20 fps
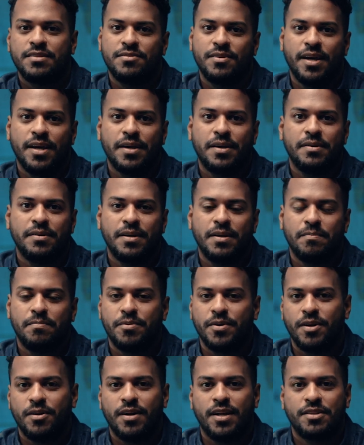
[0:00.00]
so I couldn't
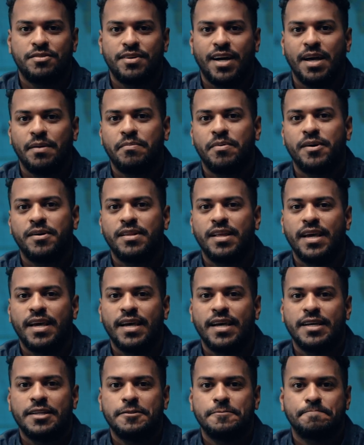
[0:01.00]
put it on a tripod
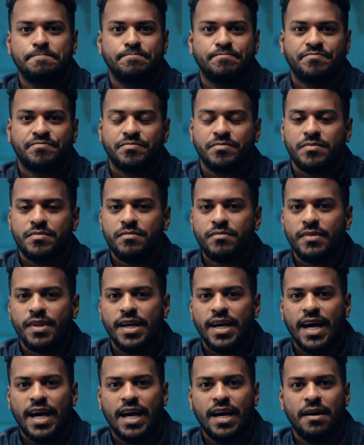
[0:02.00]
and
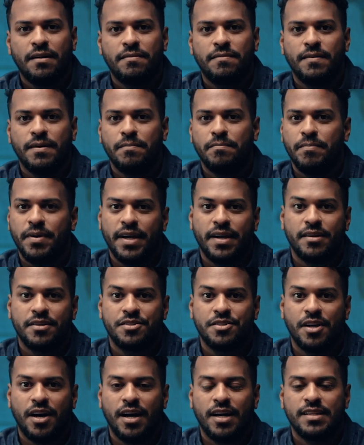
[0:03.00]
have a better
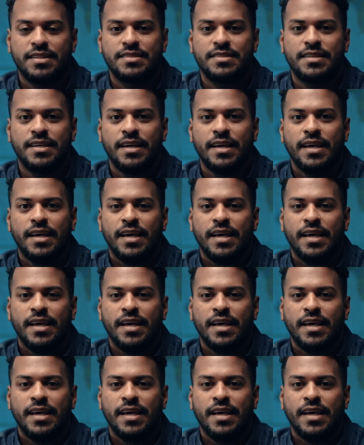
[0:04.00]
shots.